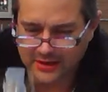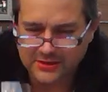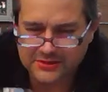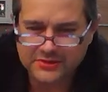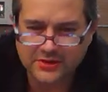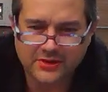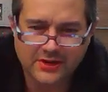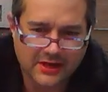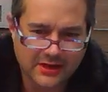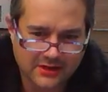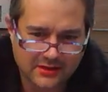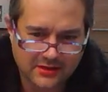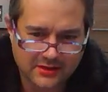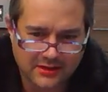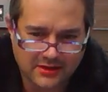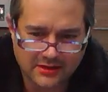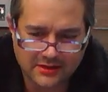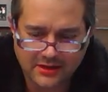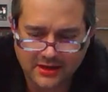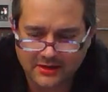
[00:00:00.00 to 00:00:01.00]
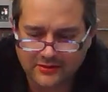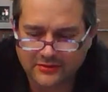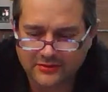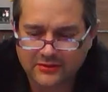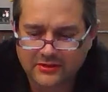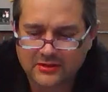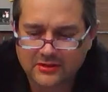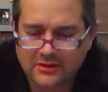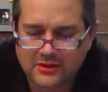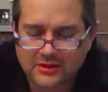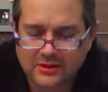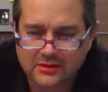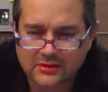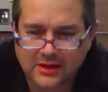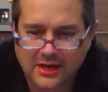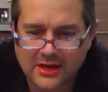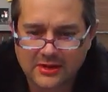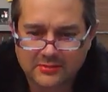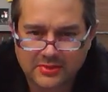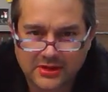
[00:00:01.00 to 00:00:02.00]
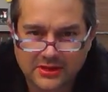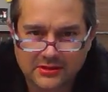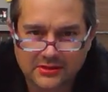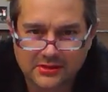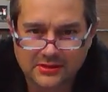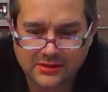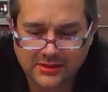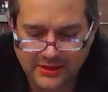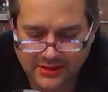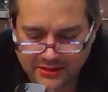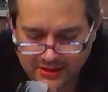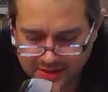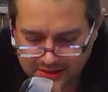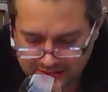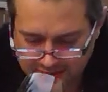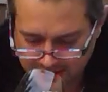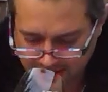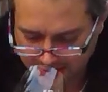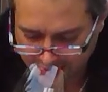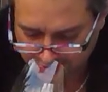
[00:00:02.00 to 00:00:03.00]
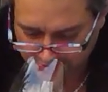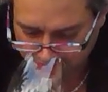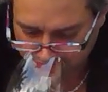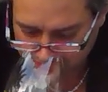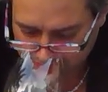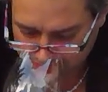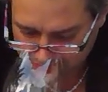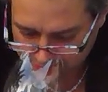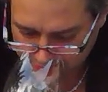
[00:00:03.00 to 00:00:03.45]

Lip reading: I also get a lot of lime peel and honeysuckle.